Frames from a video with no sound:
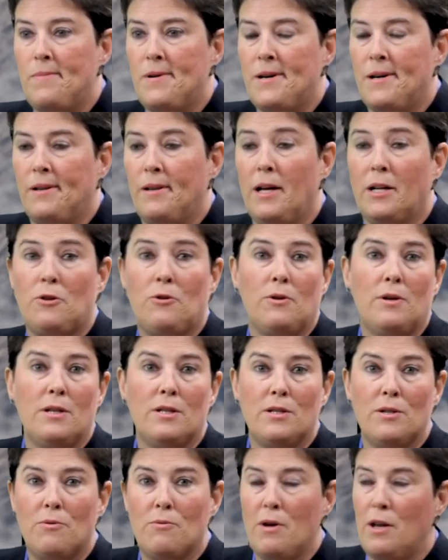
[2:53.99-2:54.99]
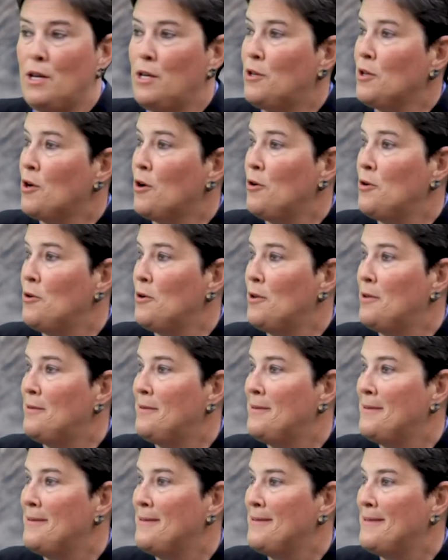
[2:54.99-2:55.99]
electorate isn't ready to go
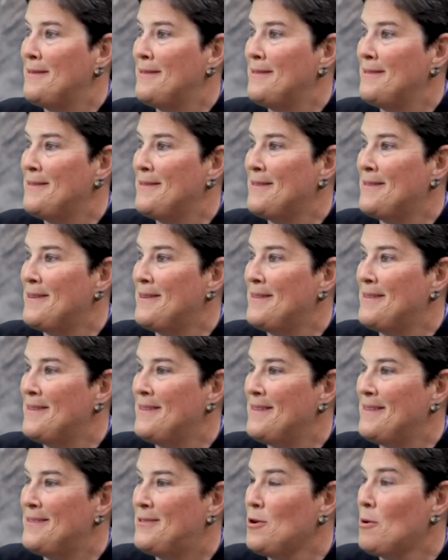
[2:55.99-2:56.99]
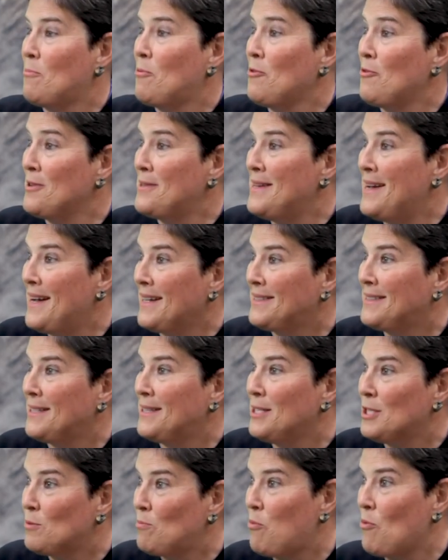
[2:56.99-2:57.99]
to approve a tax at
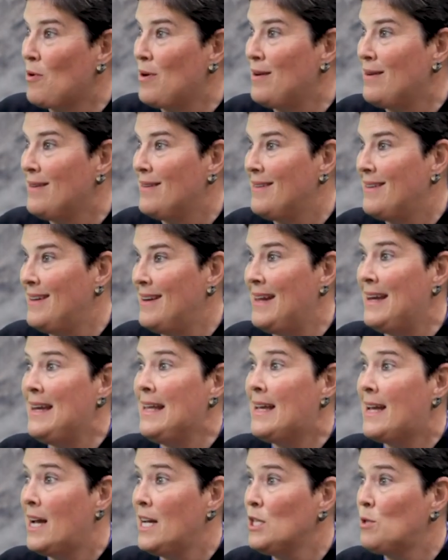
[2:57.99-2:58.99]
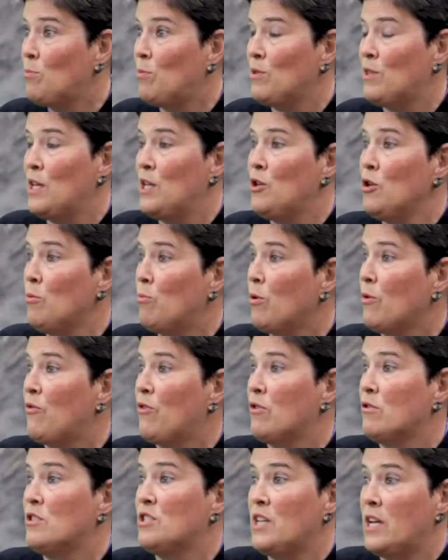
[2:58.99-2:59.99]
this point in any case, but they do
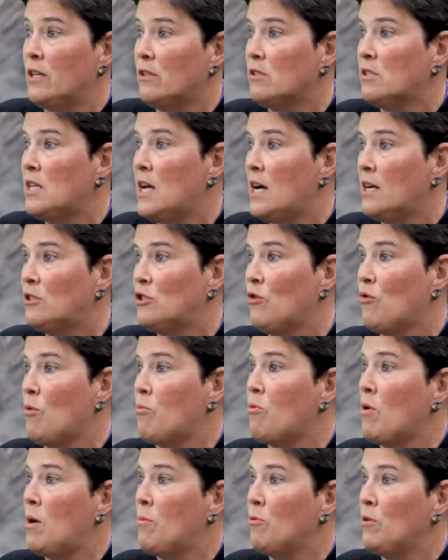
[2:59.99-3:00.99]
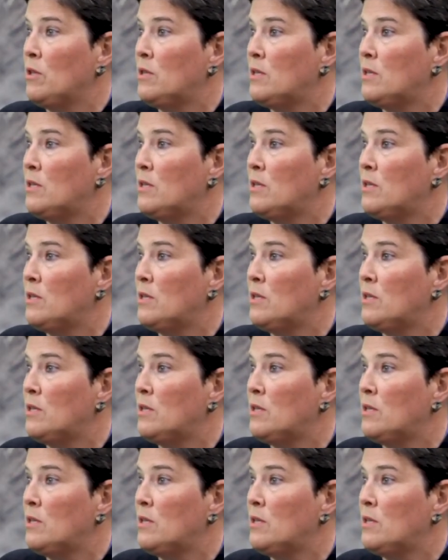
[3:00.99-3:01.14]
prefer sales tax over property